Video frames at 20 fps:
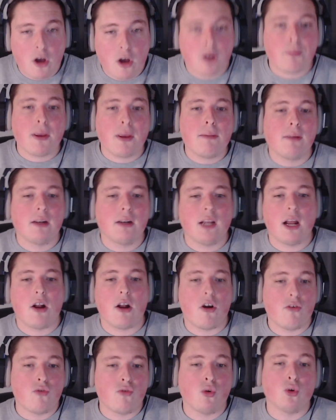going to be Monday
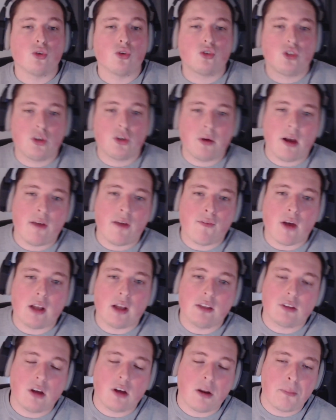Night Raw. Stuart Irvine
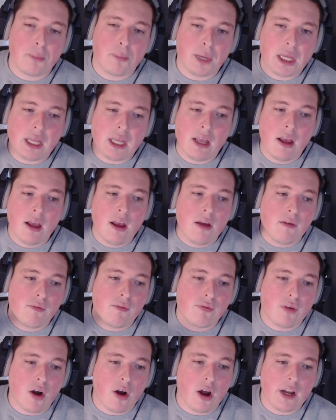is going to be
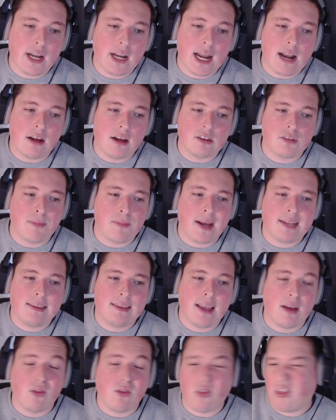Friday Night
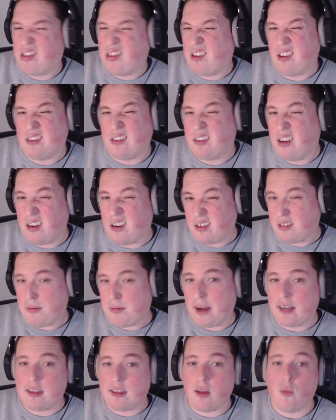SmackDown or Thursday Night
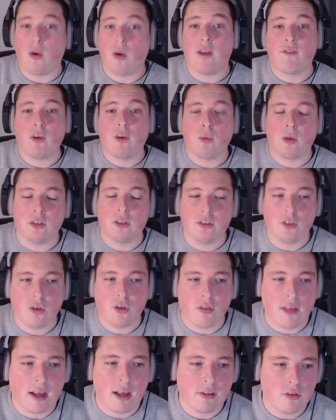SmackDown, whatever it was in
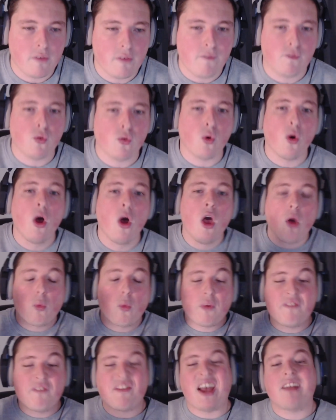2004.
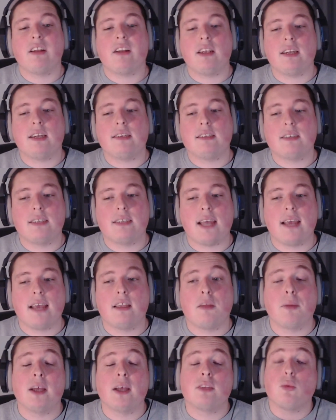We found a decent
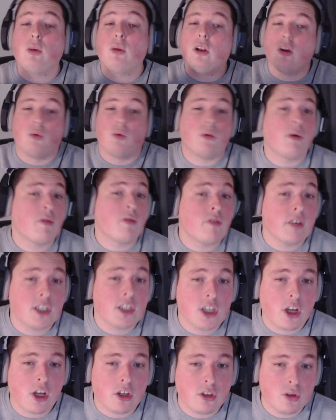database. Look, we were
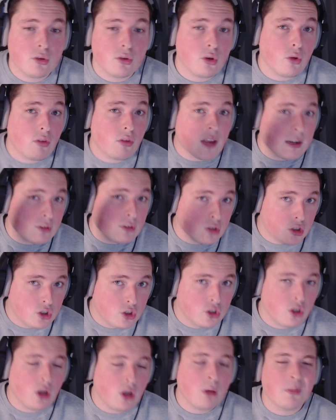originally going to do
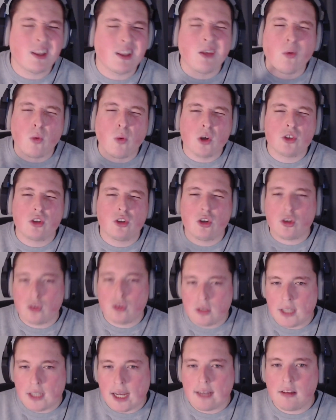2002, but there wasn't a
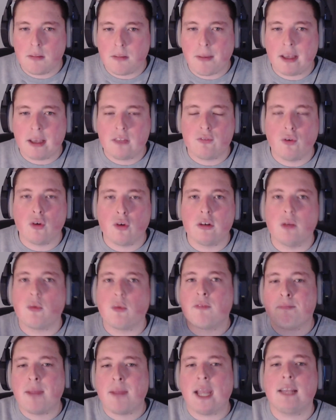good database for it.
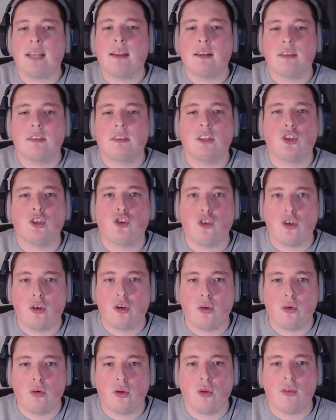We've made the decision to
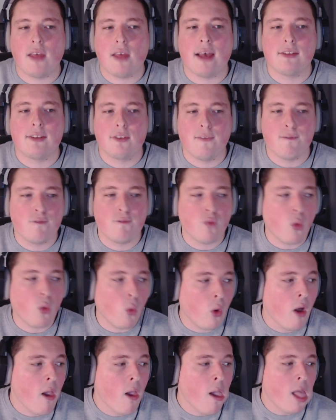do 2004.